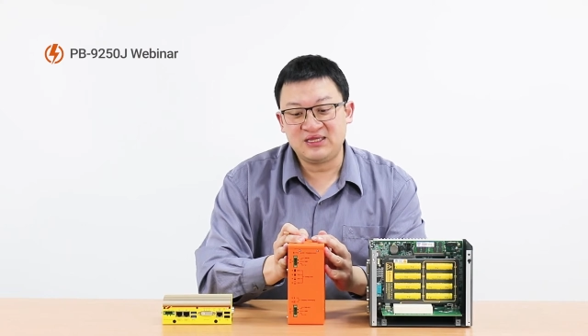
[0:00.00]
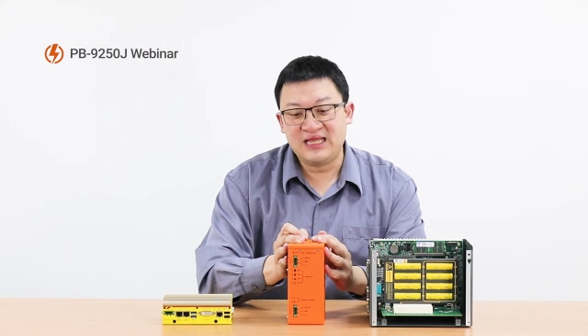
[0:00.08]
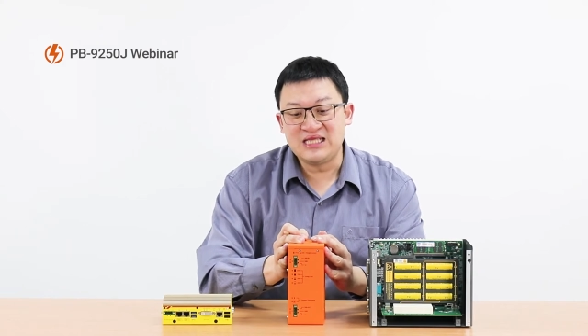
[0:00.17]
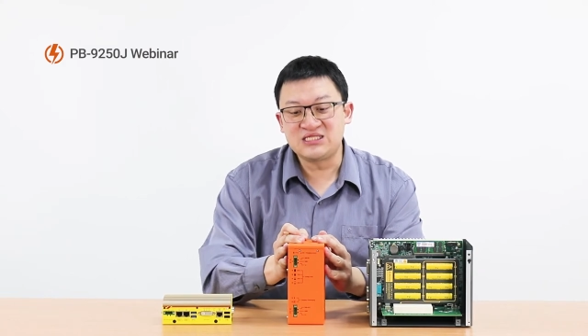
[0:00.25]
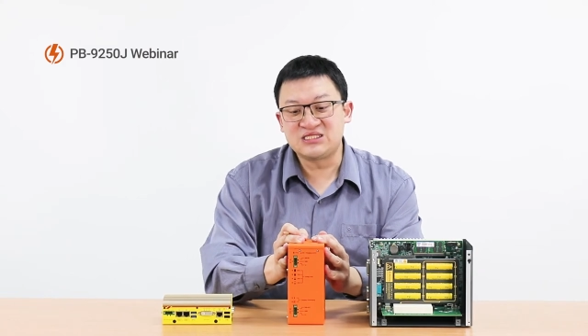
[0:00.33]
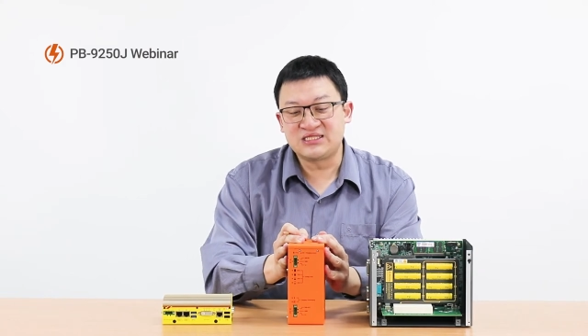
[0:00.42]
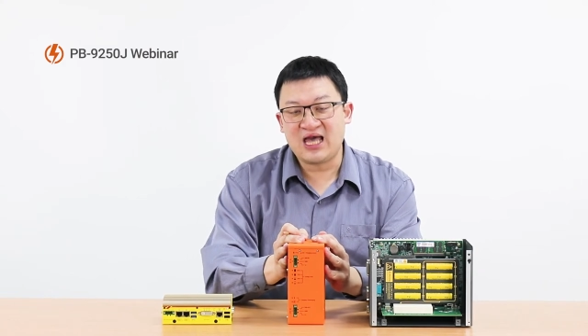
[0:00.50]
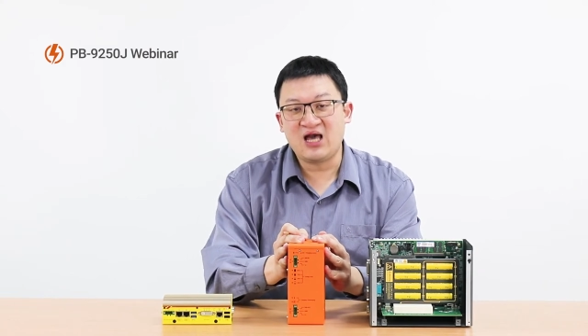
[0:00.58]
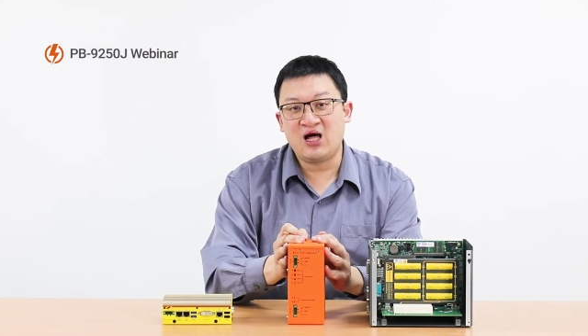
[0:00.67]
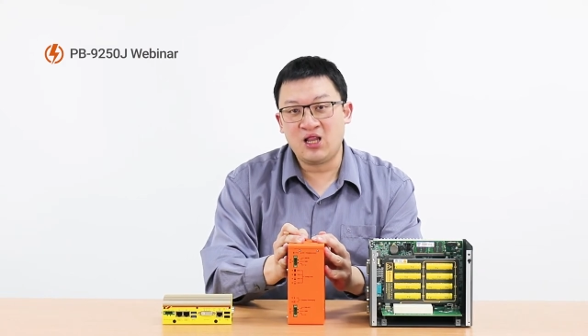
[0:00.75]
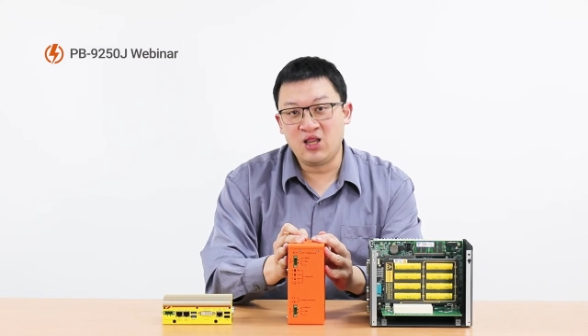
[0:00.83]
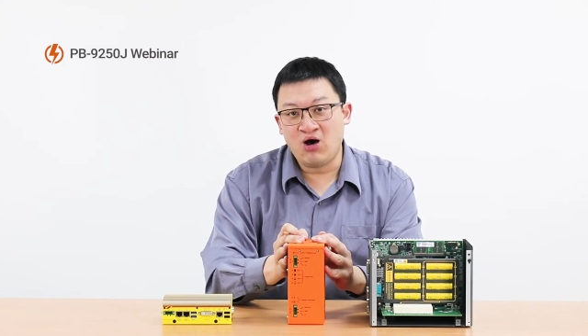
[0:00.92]
this
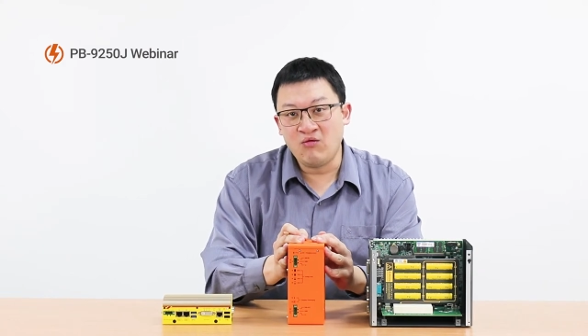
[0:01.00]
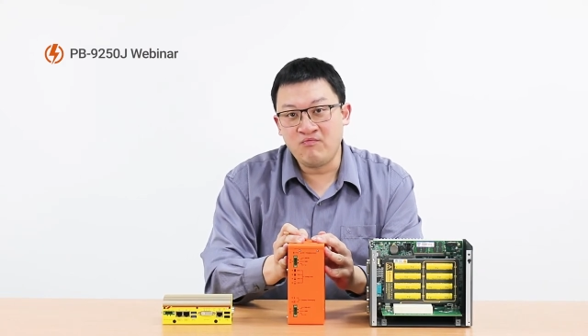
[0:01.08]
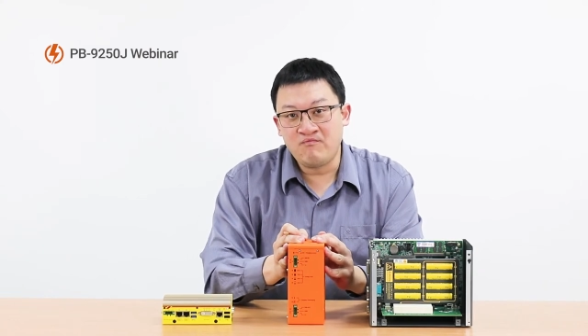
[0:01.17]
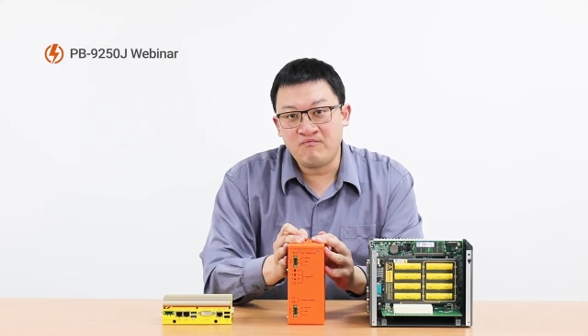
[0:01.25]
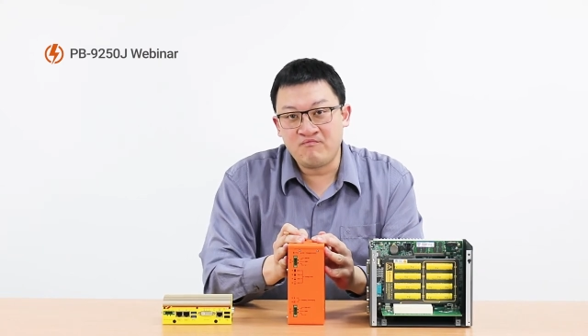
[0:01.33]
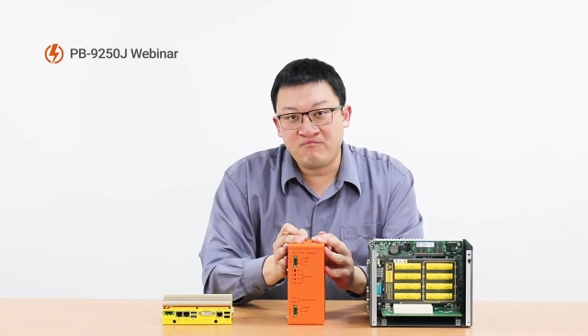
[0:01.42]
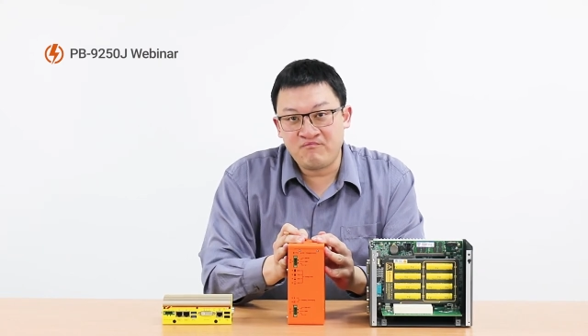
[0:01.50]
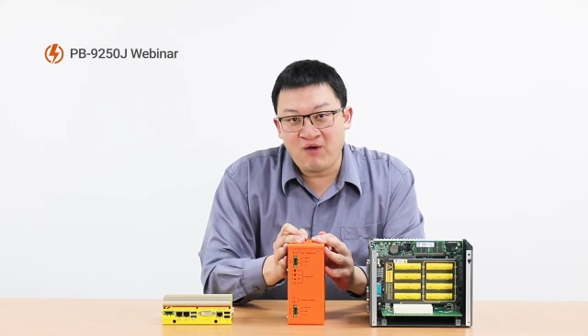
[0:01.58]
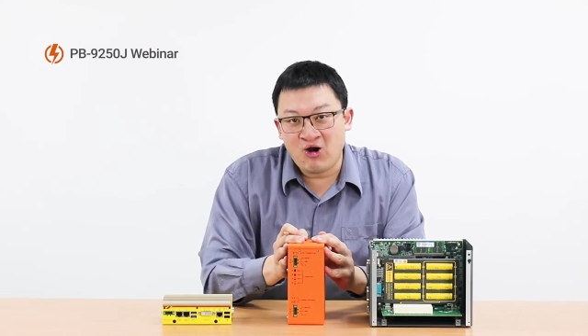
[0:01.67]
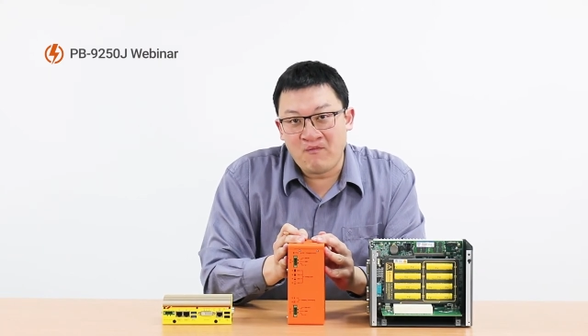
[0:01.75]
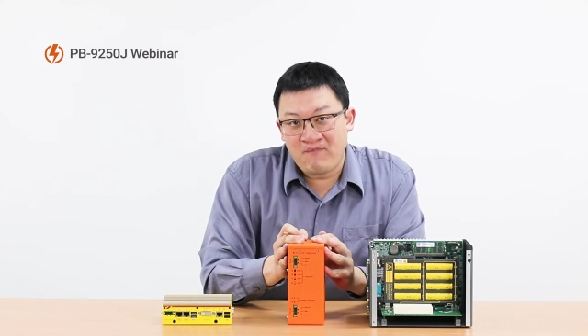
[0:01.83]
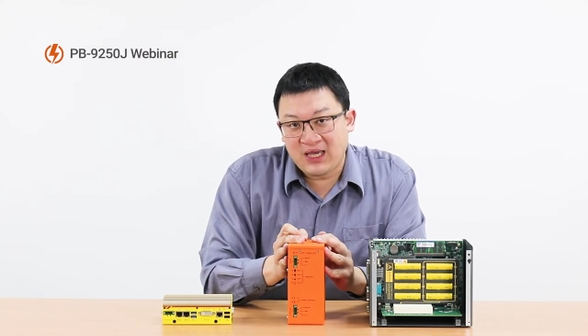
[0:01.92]
standalone
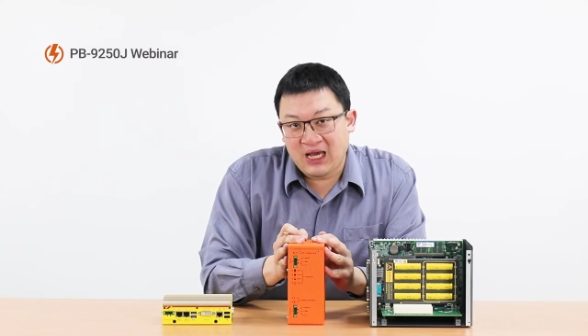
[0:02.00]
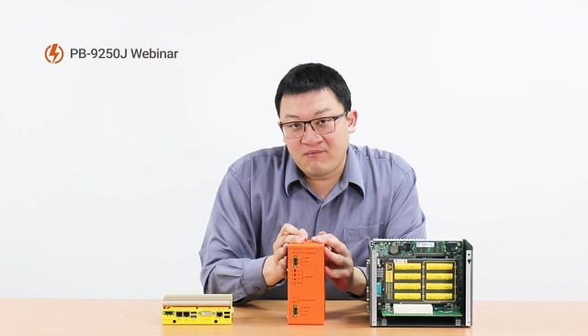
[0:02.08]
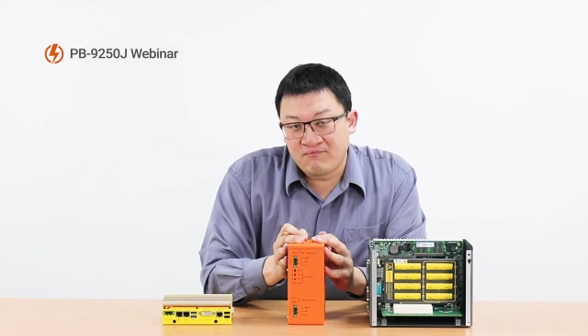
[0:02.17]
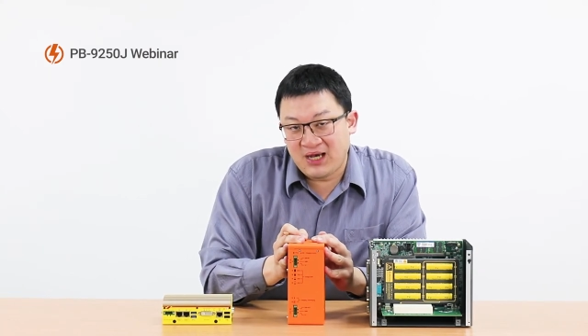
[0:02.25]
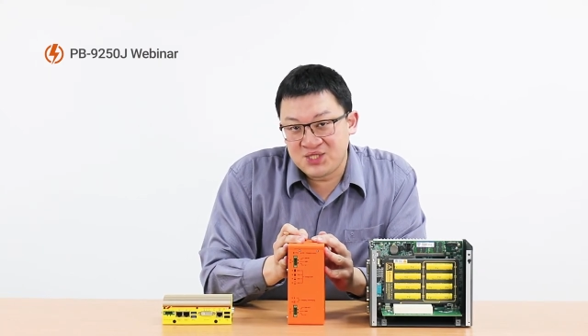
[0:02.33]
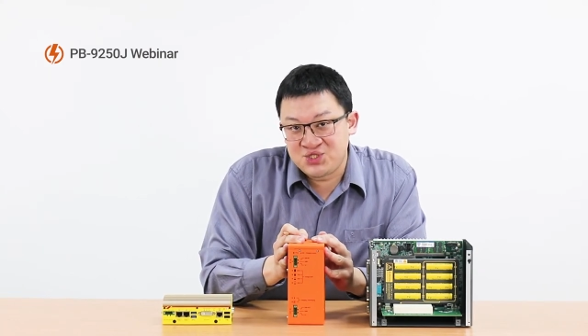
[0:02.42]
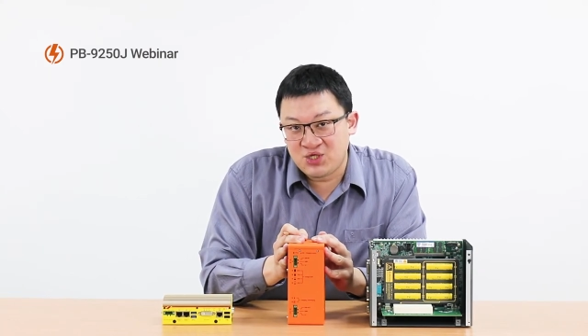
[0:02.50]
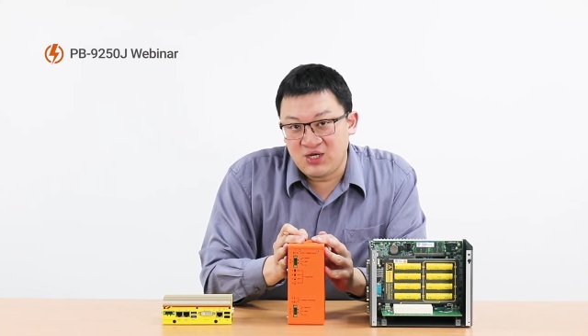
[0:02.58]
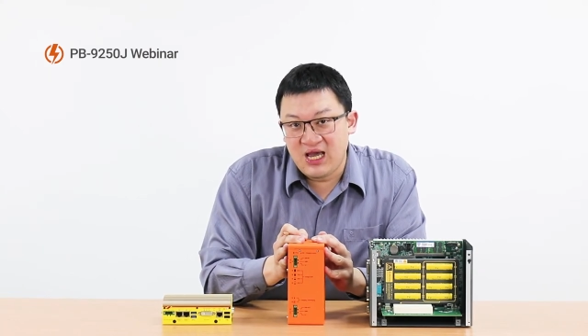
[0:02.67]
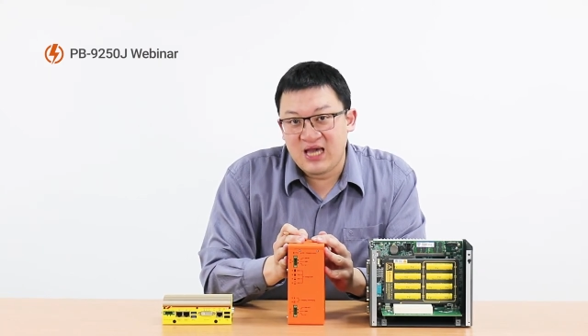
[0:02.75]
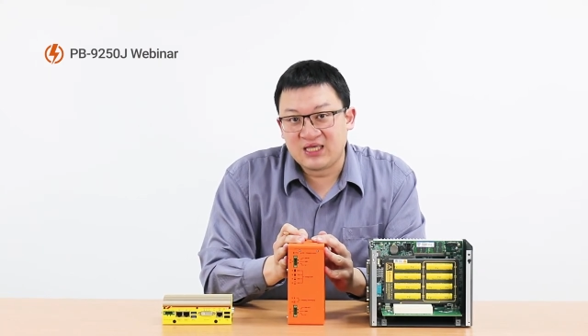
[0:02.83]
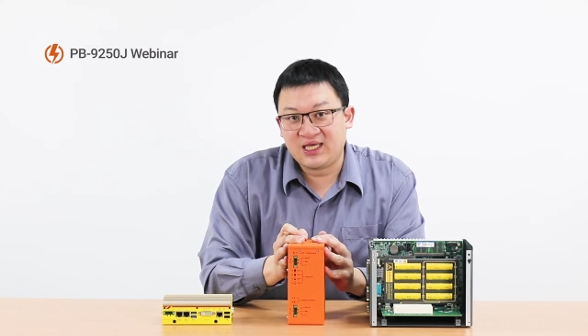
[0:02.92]
power backup module